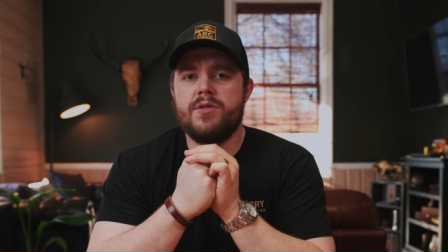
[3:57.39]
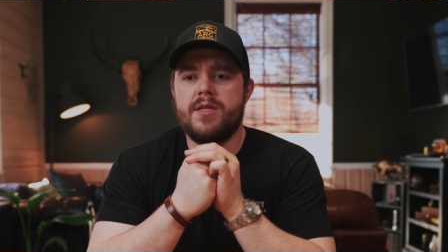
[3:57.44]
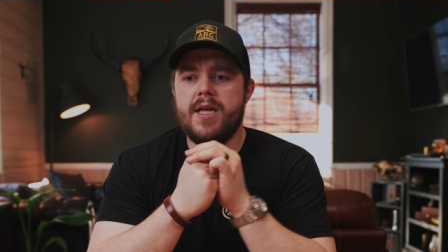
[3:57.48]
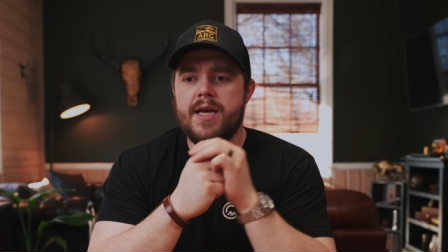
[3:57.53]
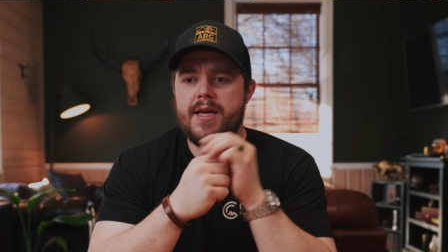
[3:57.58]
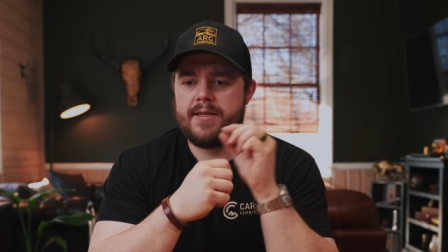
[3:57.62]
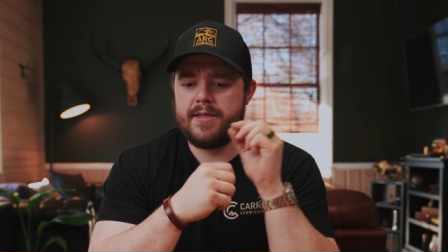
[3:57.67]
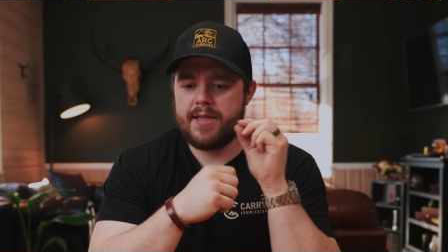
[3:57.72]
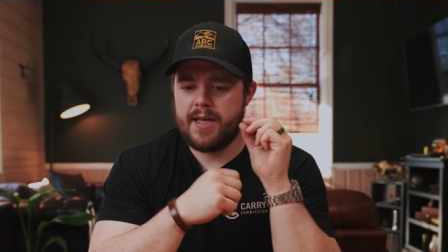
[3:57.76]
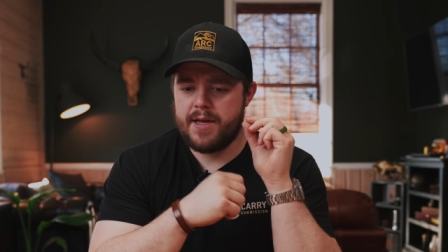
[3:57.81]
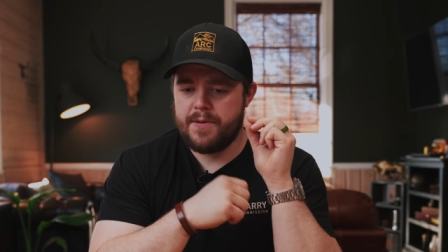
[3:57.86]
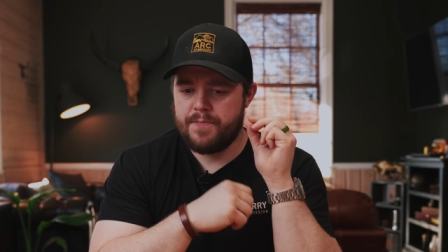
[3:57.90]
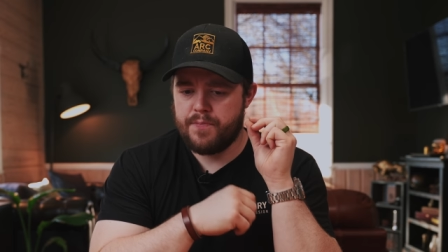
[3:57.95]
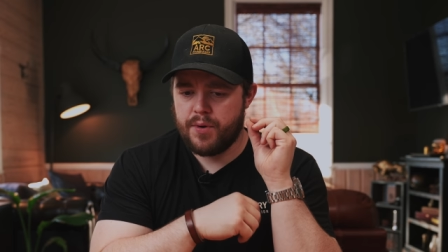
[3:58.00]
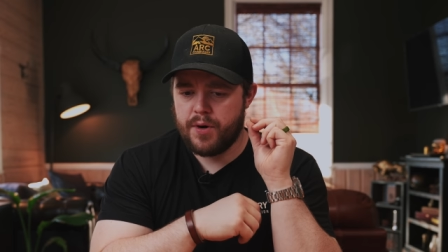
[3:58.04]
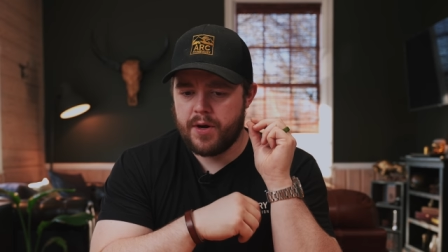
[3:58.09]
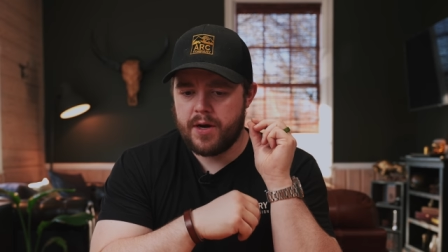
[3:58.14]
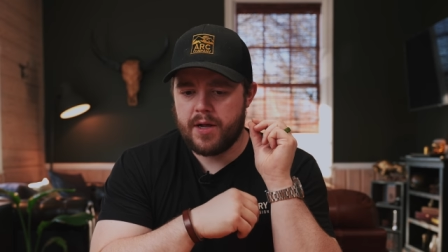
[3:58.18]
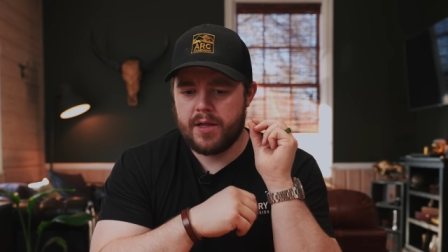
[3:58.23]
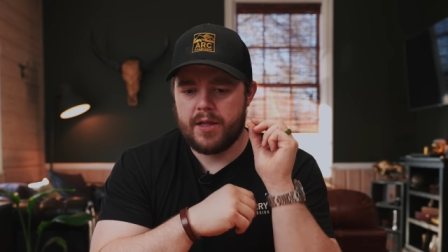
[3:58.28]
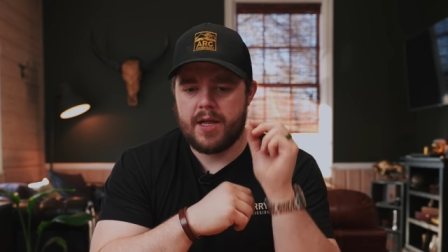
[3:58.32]
They
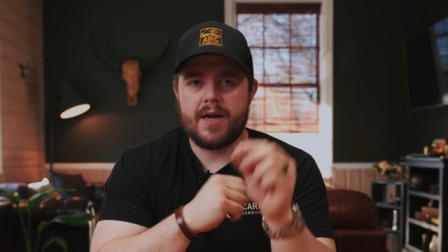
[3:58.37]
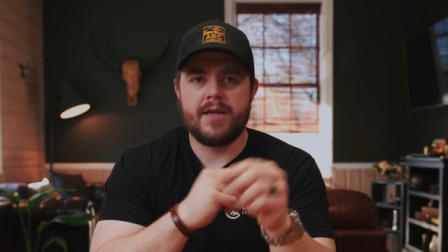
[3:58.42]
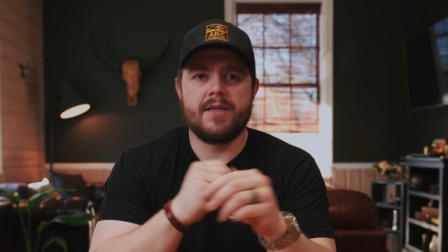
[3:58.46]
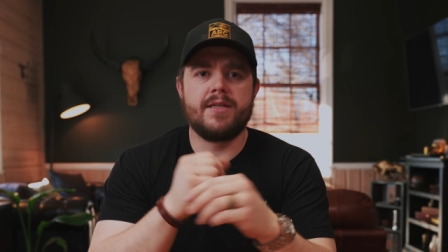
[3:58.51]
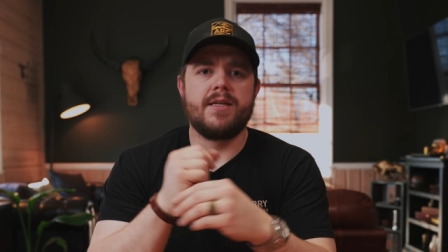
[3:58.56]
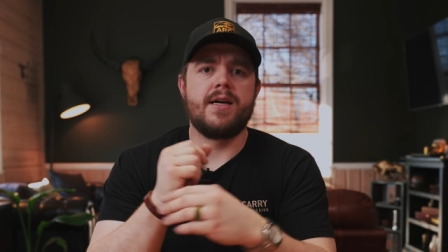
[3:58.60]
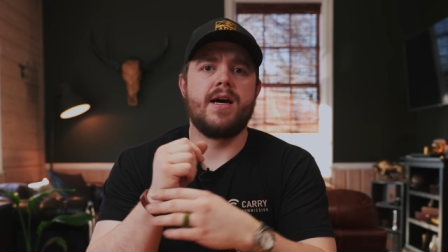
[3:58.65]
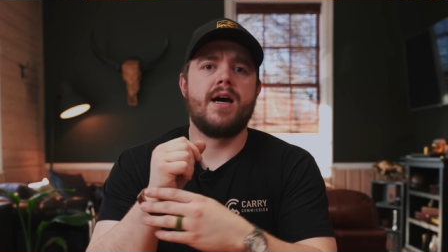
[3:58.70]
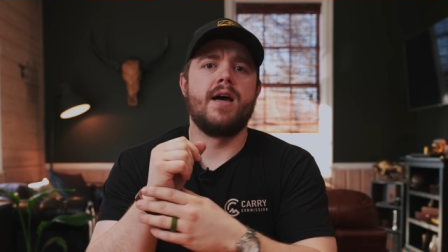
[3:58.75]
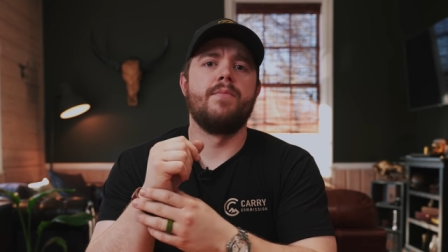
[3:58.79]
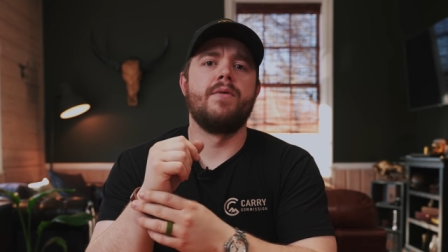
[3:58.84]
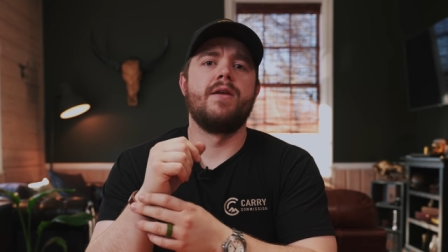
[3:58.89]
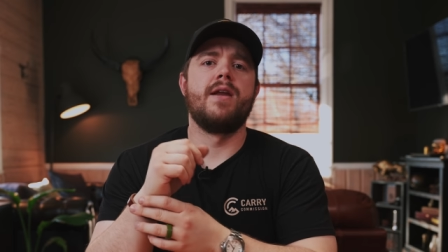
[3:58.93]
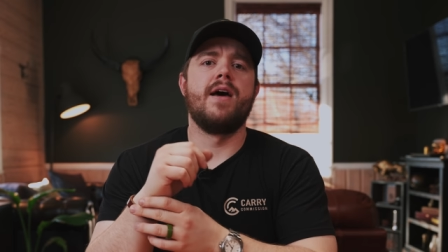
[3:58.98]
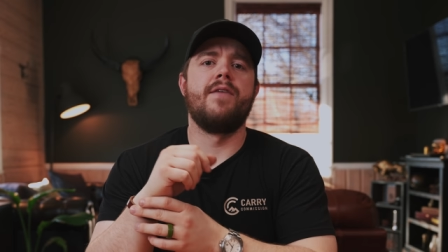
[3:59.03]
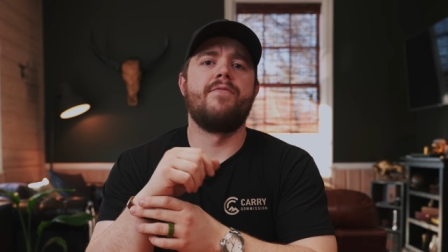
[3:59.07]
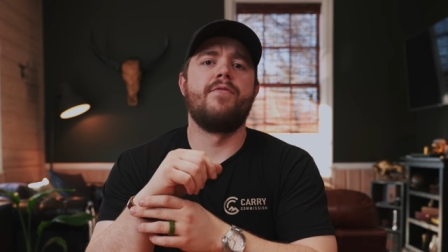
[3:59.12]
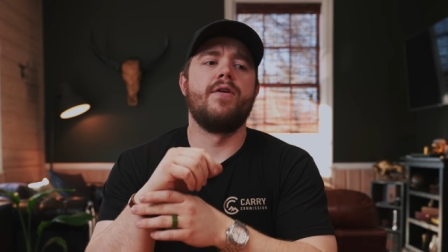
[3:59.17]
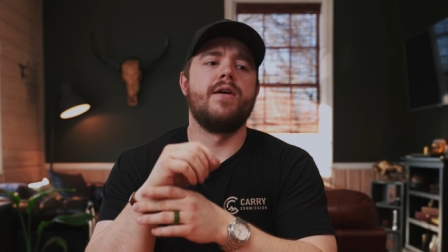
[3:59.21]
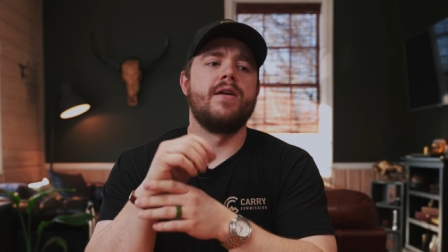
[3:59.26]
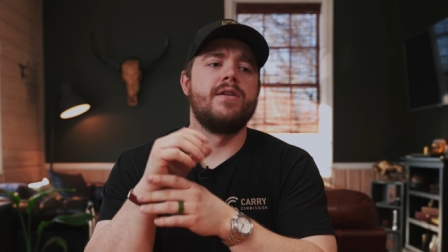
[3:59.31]
put a lot of time and
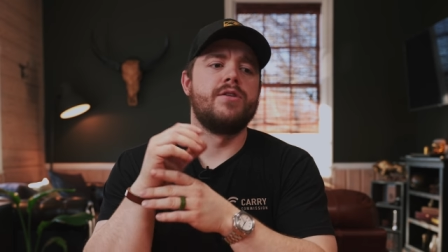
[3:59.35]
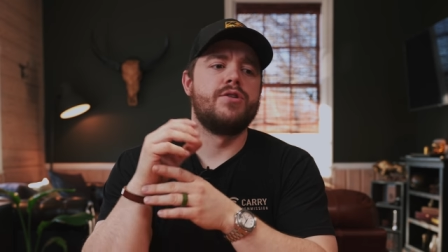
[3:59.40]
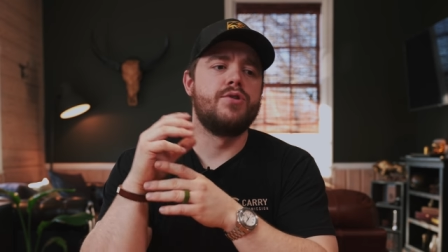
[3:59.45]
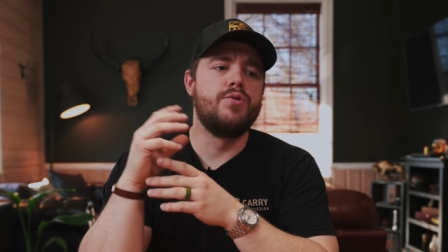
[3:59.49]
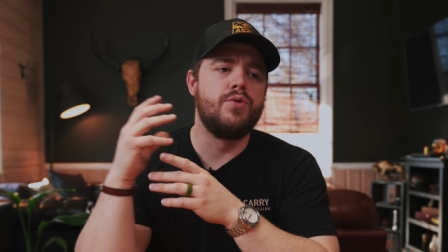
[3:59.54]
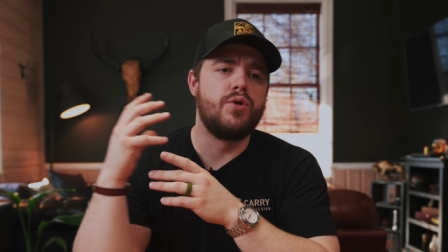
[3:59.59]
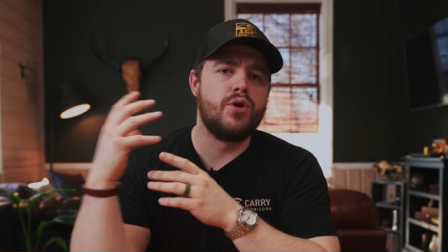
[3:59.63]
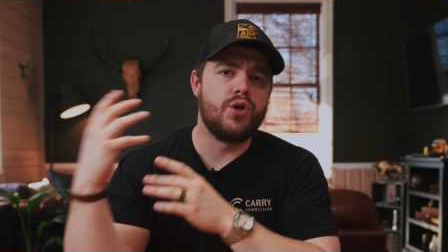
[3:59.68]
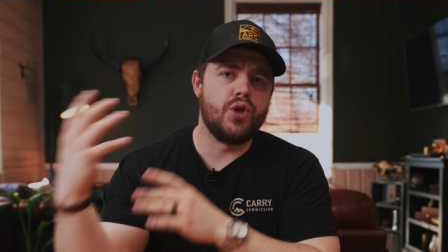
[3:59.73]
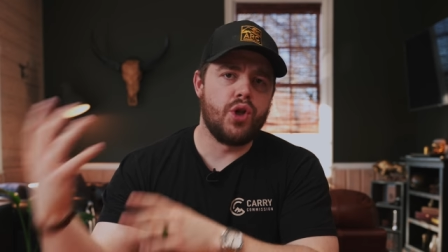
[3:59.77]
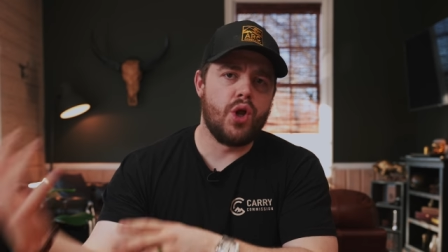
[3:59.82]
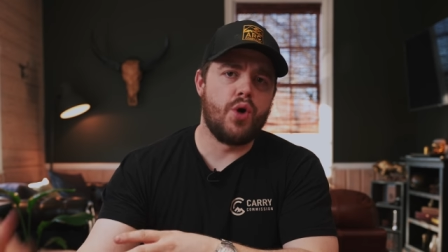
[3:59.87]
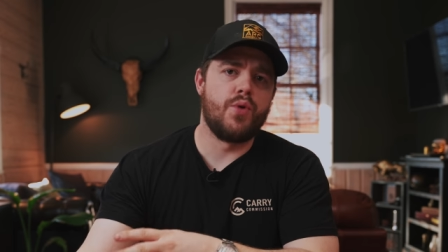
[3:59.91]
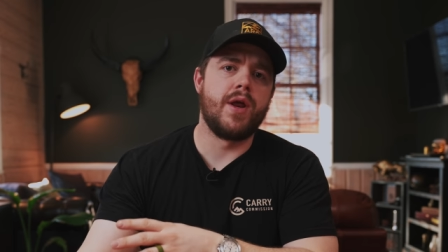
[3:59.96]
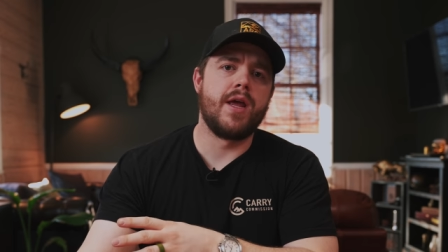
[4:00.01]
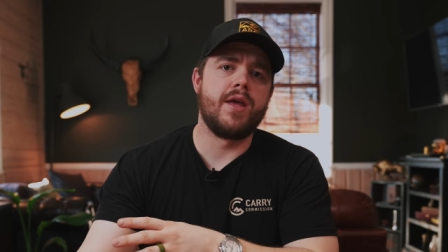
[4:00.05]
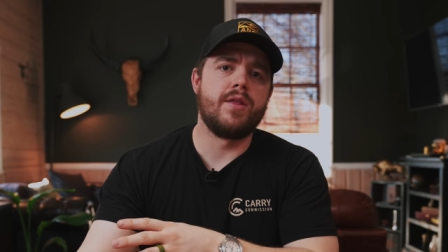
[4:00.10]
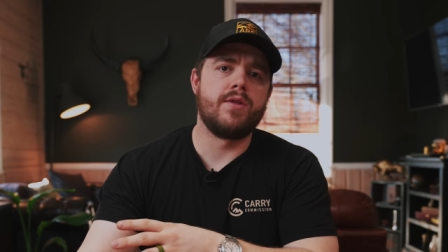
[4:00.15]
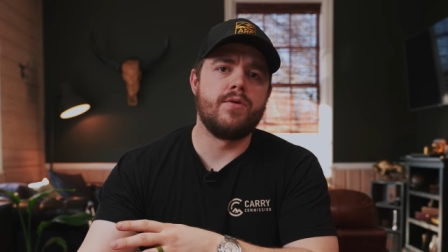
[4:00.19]
effort into cloning